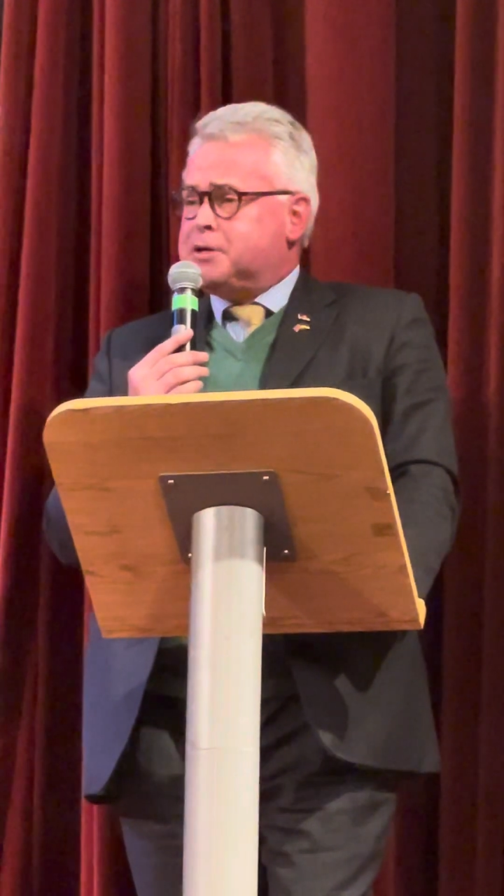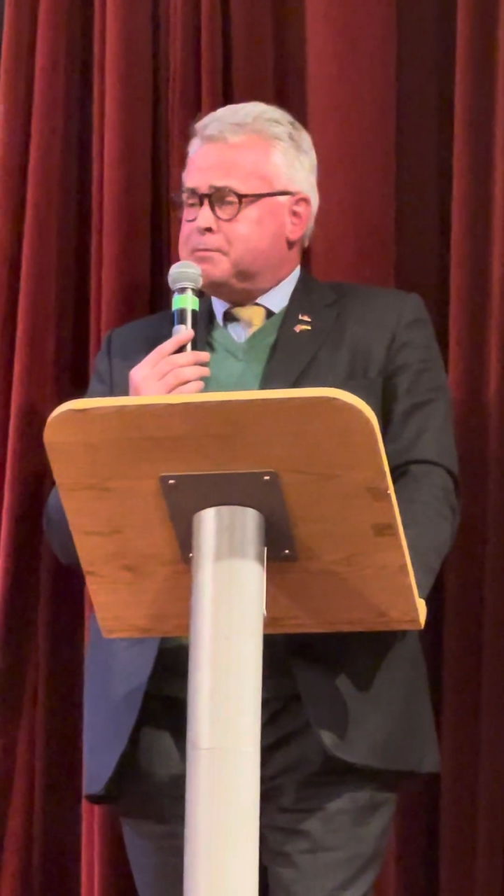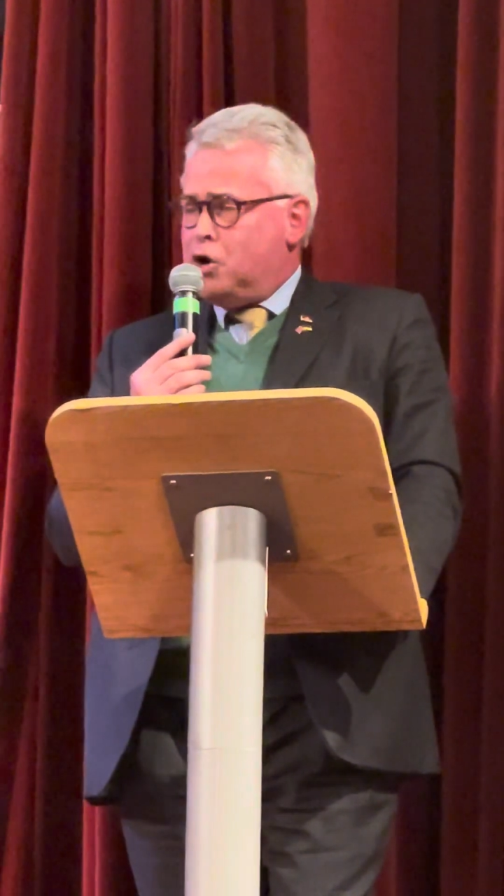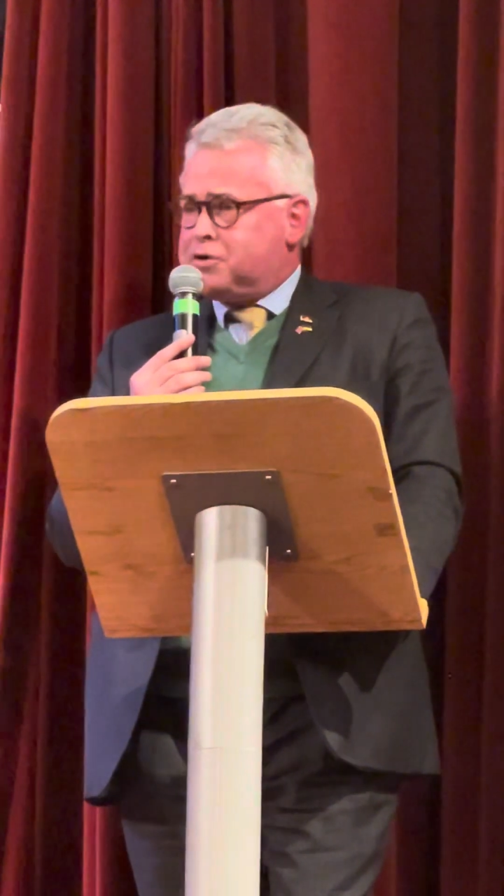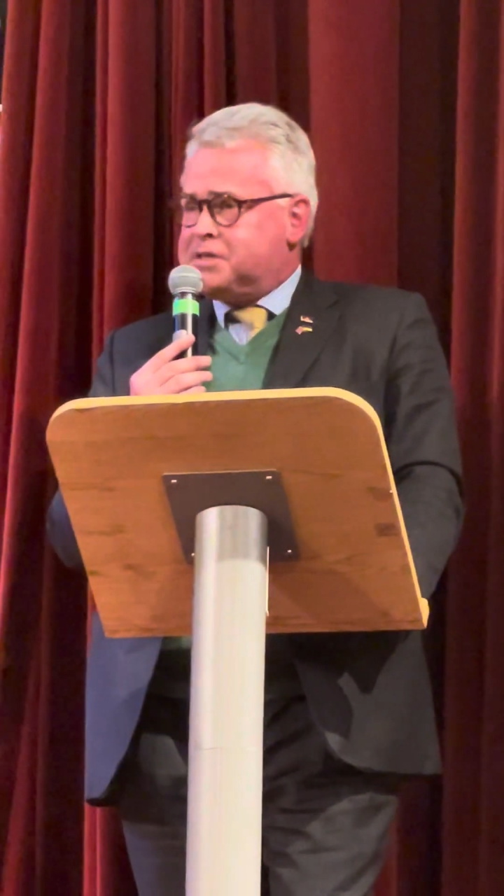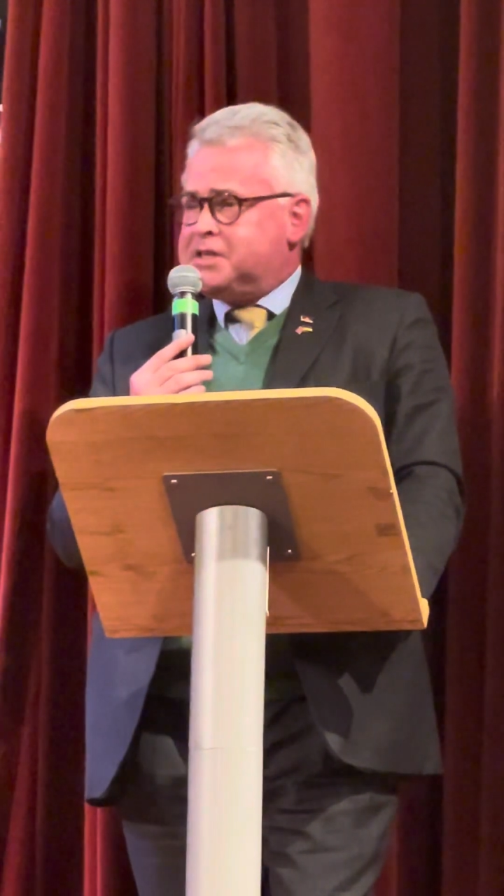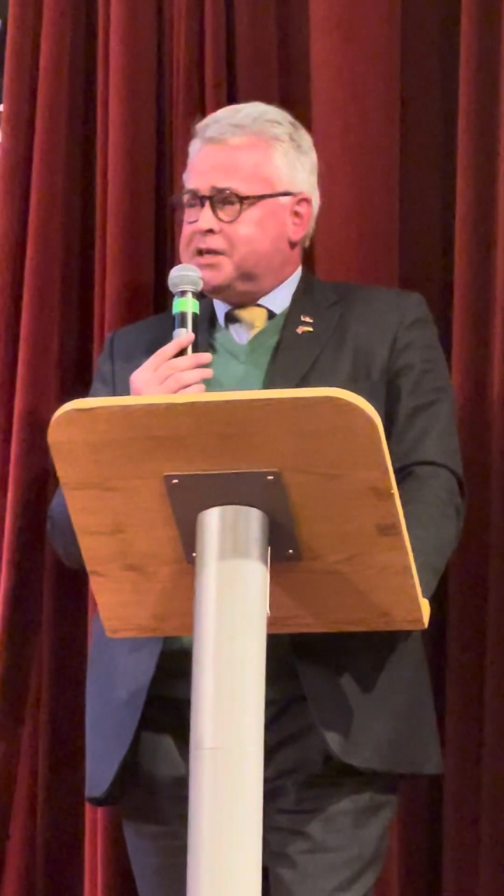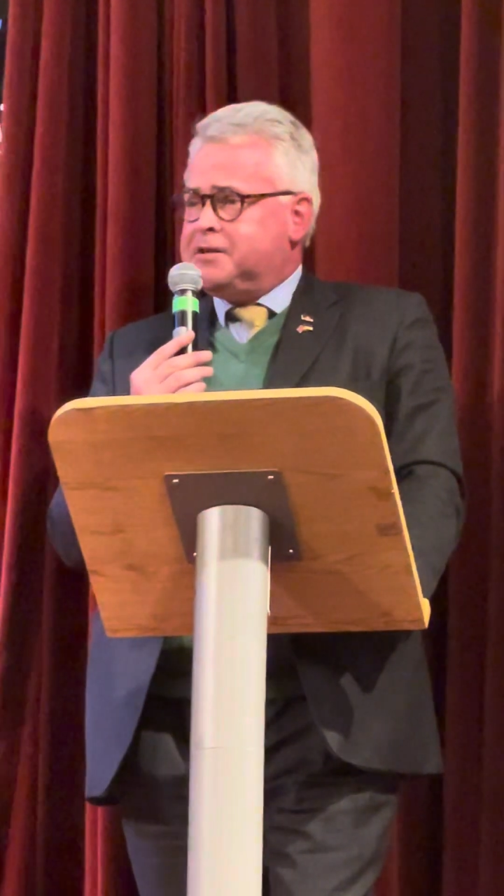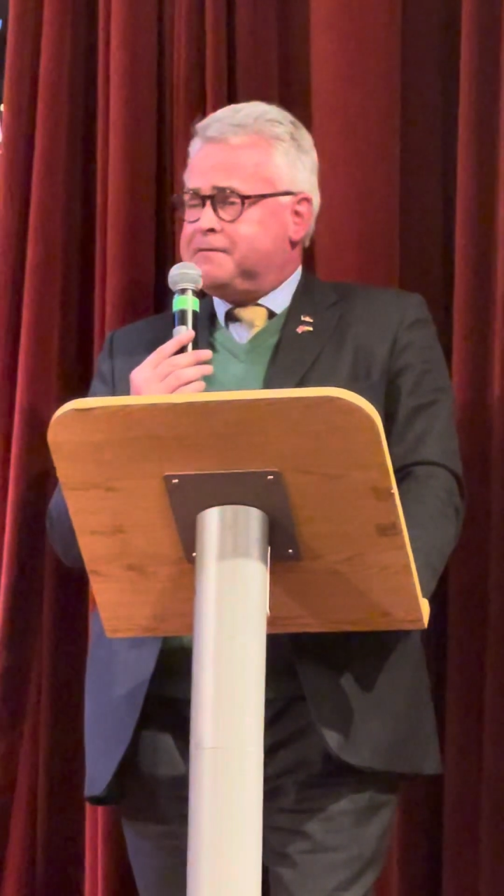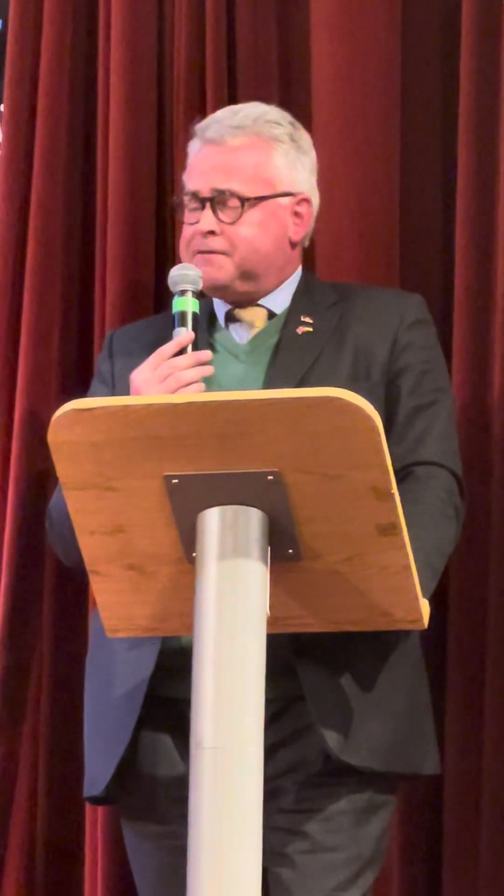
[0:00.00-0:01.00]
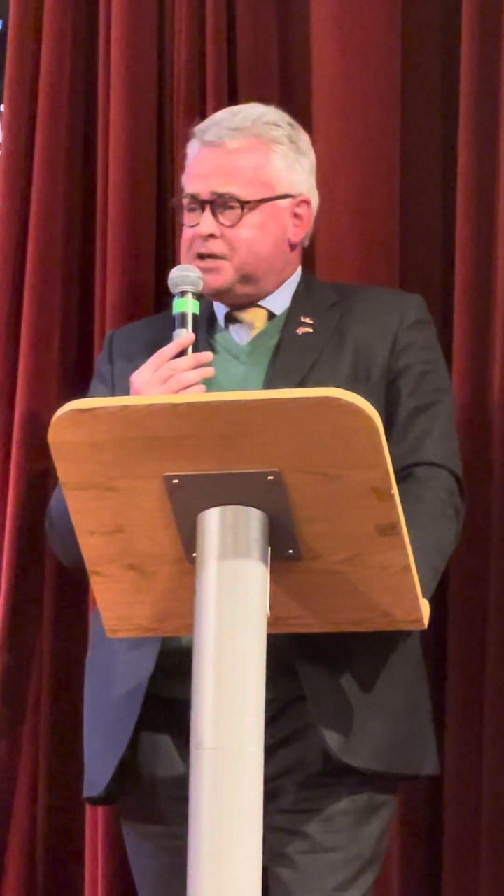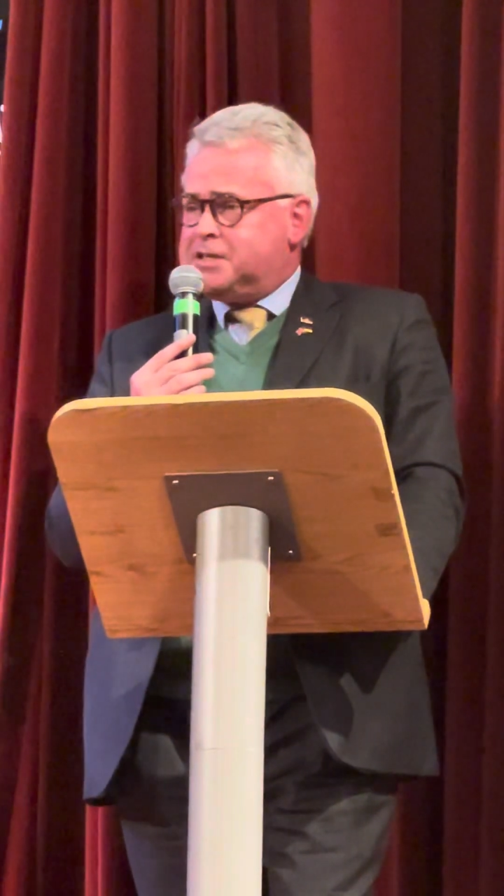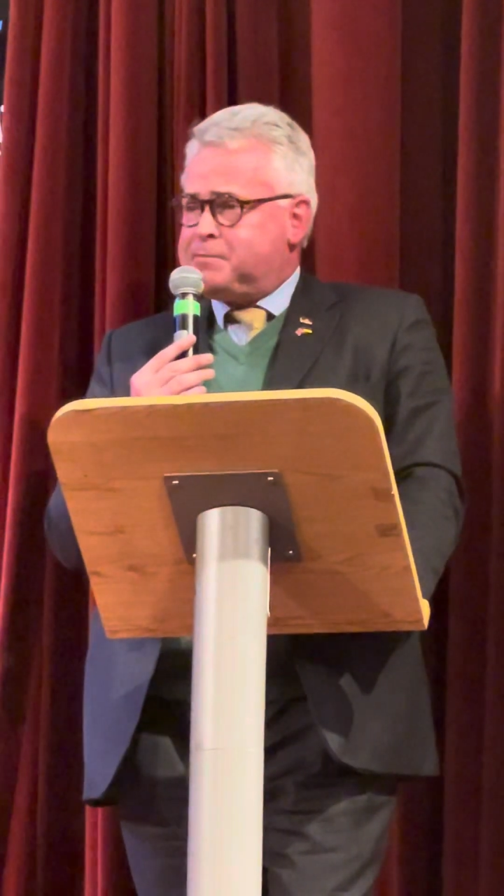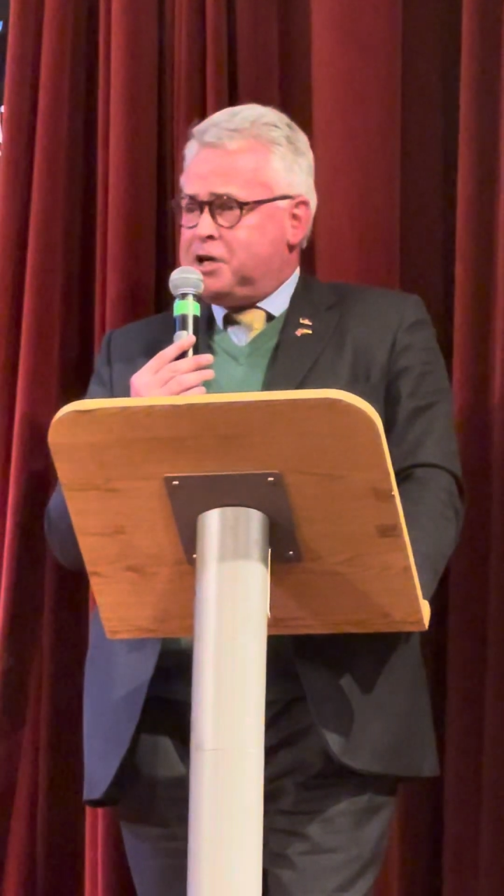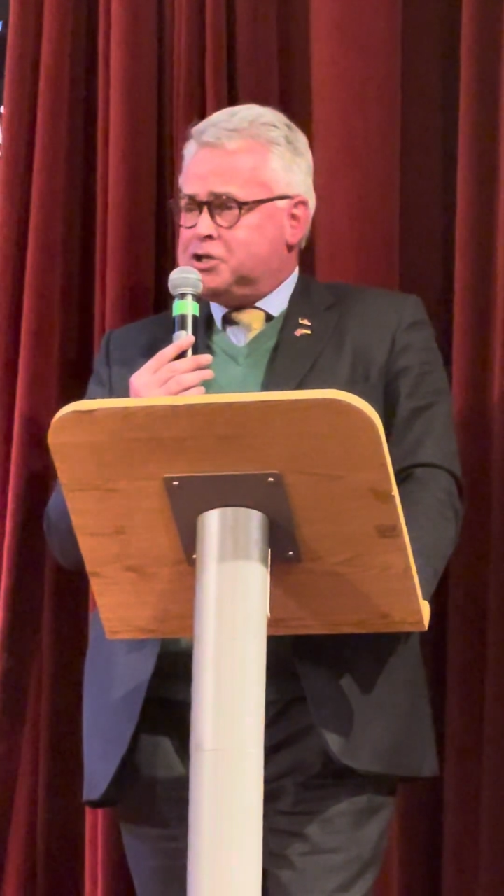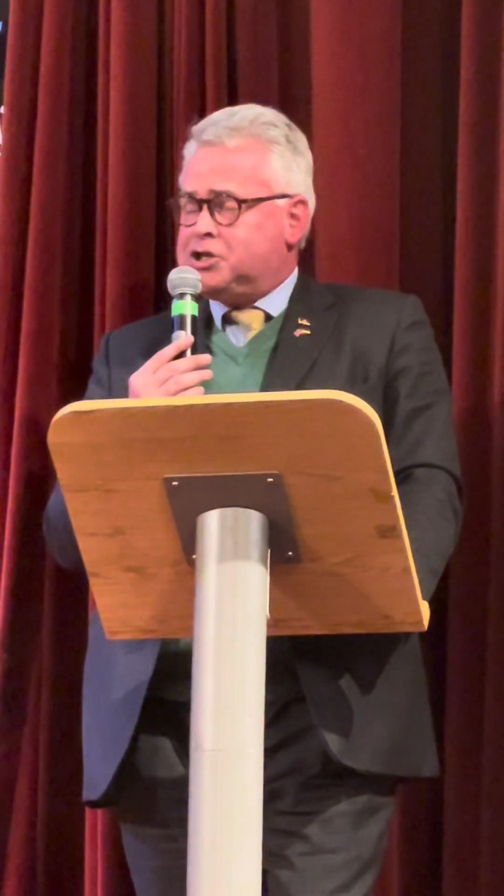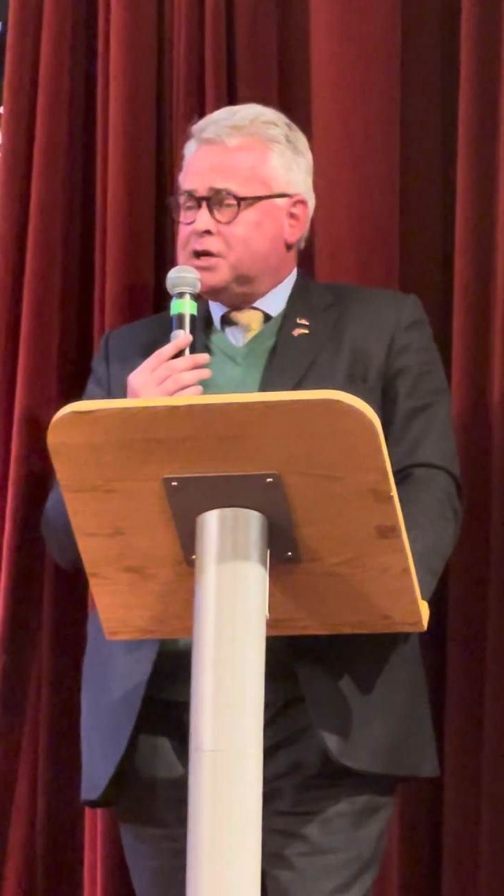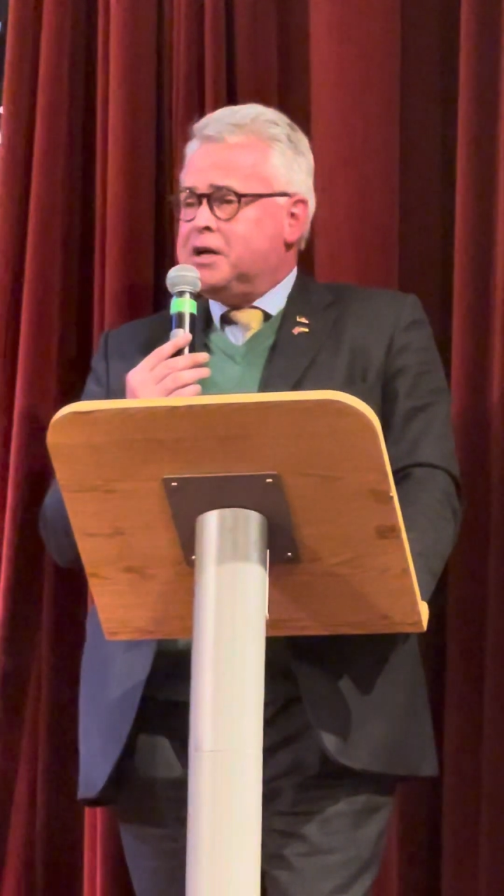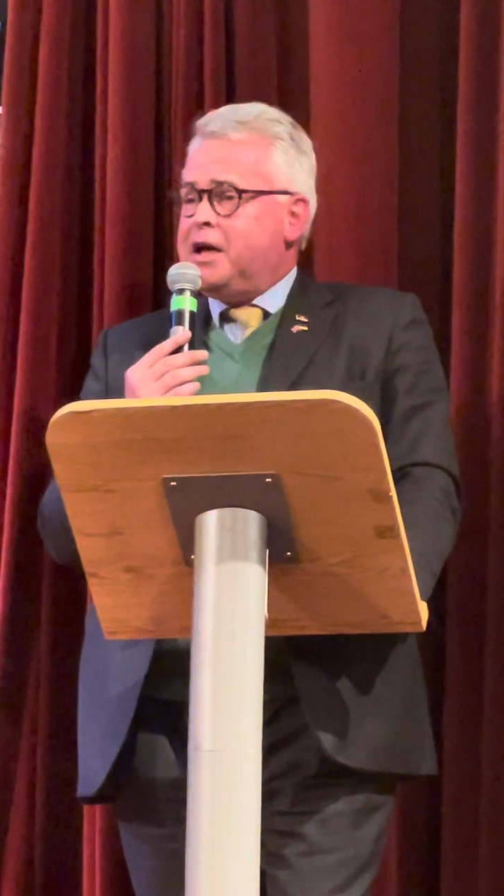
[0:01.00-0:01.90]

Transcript: democracy and free speech